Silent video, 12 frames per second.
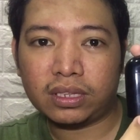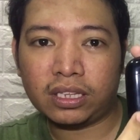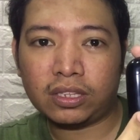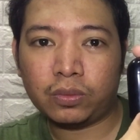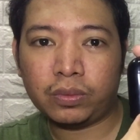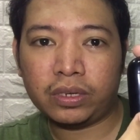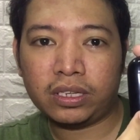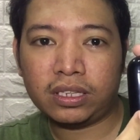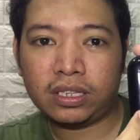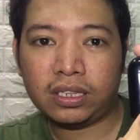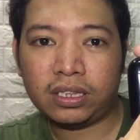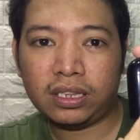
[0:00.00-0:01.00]
it
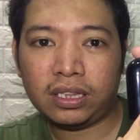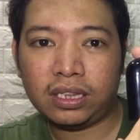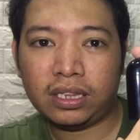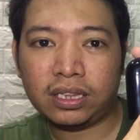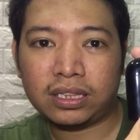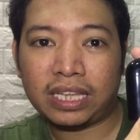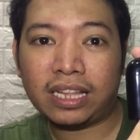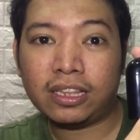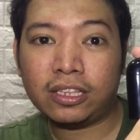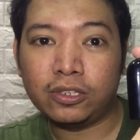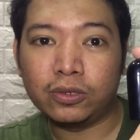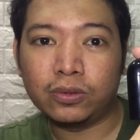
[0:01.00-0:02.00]
will tell
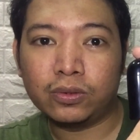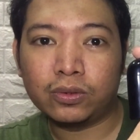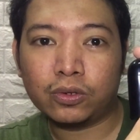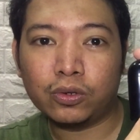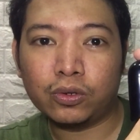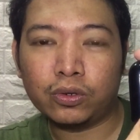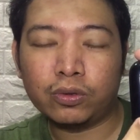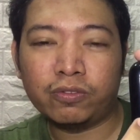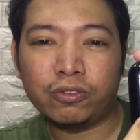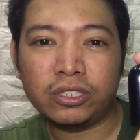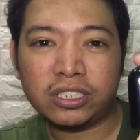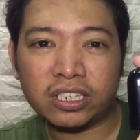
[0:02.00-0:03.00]
you kung
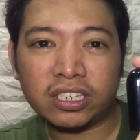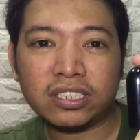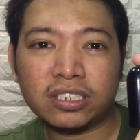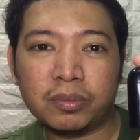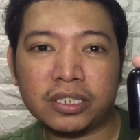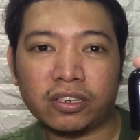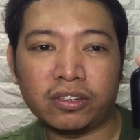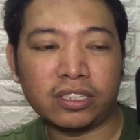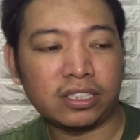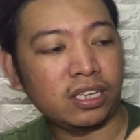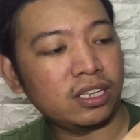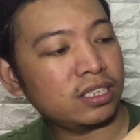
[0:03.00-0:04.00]
full charge na ba siya o
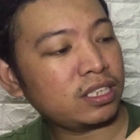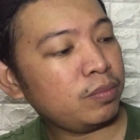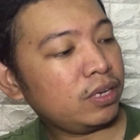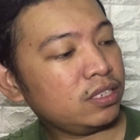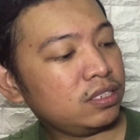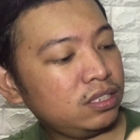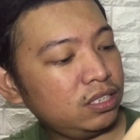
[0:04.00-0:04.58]
hindi. Sabi kasi